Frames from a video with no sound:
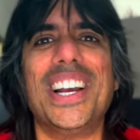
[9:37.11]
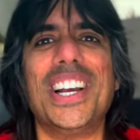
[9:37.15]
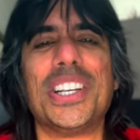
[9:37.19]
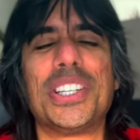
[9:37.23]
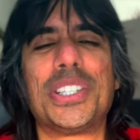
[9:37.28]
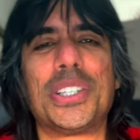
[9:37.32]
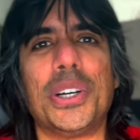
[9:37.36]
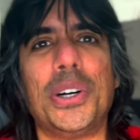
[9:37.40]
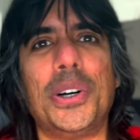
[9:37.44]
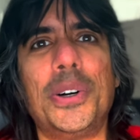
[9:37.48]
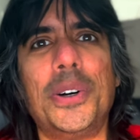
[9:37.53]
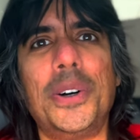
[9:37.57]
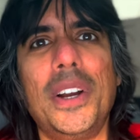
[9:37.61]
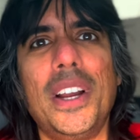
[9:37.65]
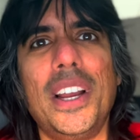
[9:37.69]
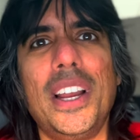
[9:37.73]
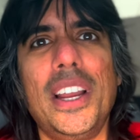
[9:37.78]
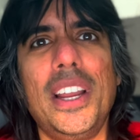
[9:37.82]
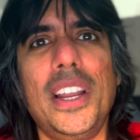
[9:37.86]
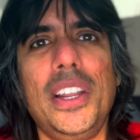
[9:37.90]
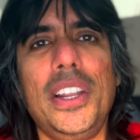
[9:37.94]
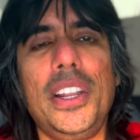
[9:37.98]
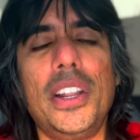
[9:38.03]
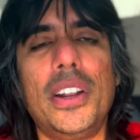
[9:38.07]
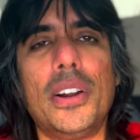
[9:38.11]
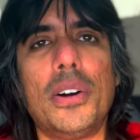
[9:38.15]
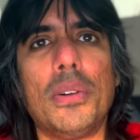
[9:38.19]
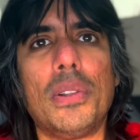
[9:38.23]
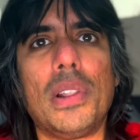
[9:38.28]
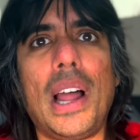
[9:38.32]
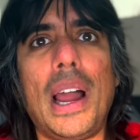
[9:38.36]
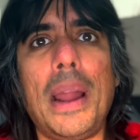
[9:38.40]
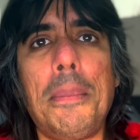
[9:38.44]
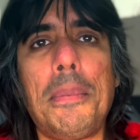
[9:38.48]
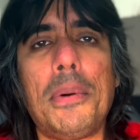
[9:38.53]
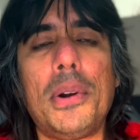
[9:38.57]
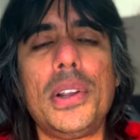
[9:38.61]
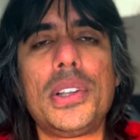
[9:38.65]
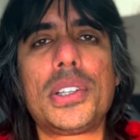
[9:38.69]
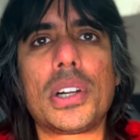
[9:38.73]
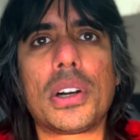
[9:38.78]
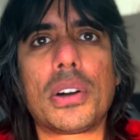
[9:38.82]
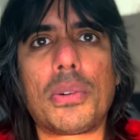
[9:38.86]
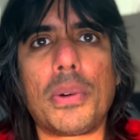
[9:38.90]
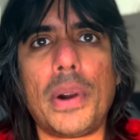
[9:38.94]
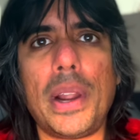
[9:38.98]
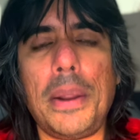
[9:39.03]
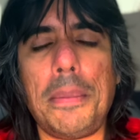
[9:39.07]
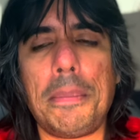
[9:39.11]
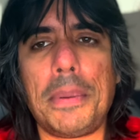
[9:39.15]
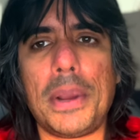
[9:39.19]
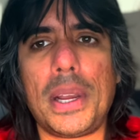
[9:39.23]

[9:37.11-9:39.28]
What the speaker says: So libraries are great